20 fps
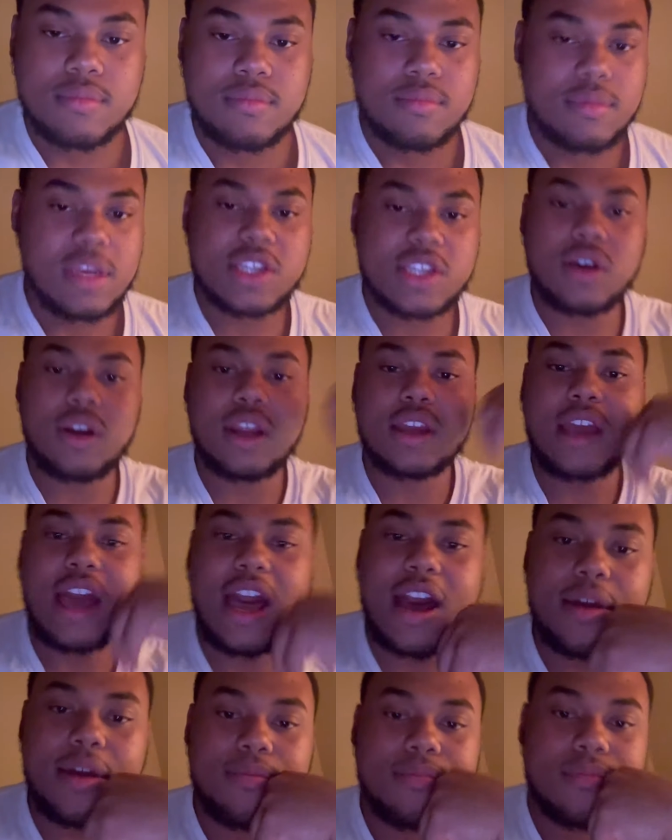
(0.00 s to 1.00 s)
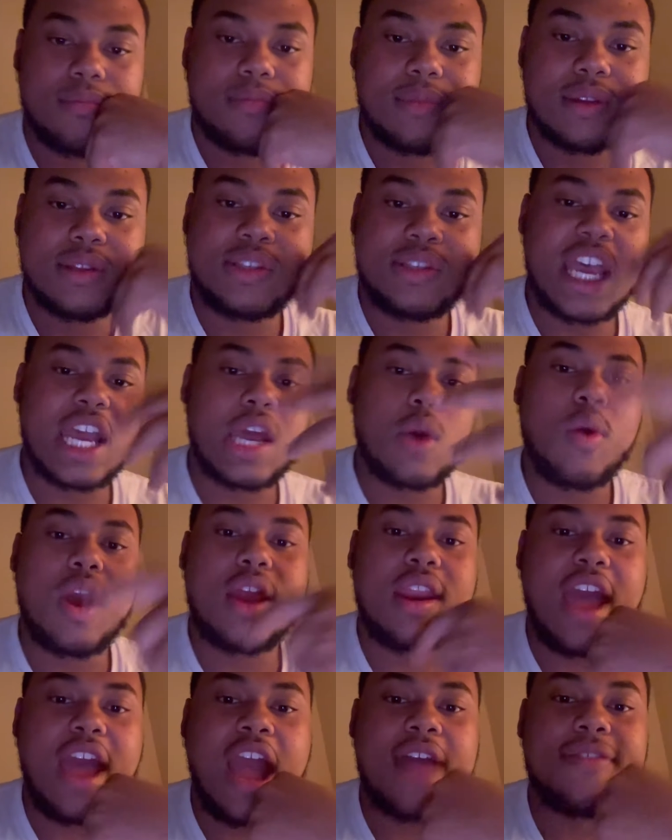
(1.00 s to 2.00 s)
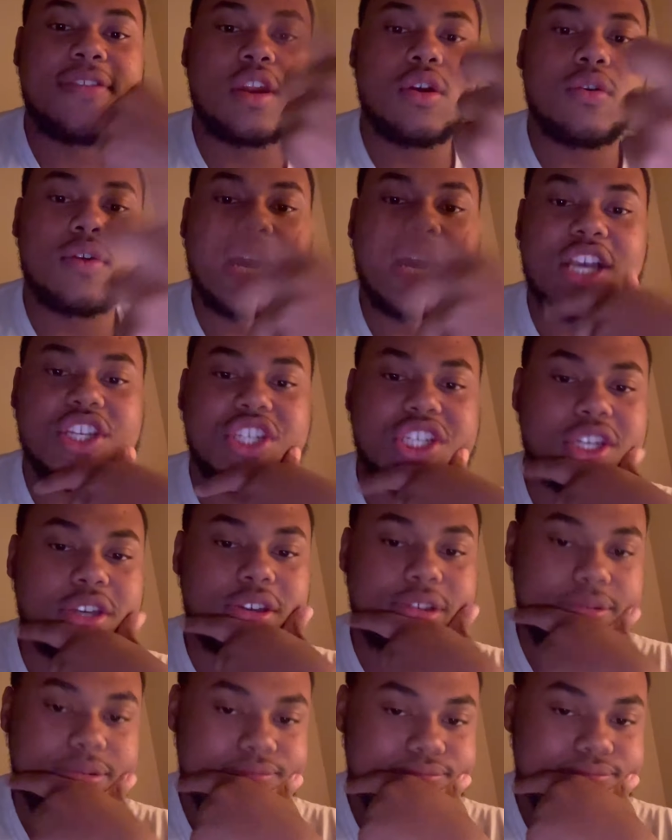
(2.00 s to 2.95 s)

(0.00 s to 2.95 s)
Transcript: That's all they got. Take away that, they don't got shit.